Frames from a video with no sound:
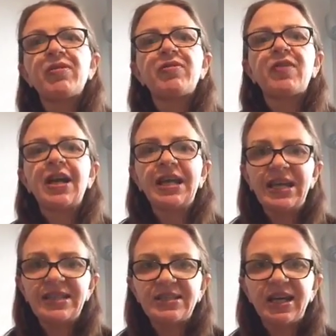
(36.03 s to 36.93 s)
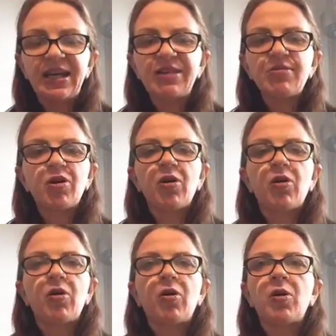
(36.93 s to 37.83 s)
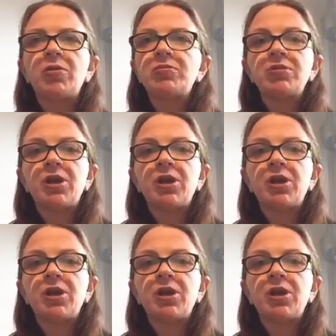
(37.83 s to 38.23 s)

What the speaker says: fairly easily or,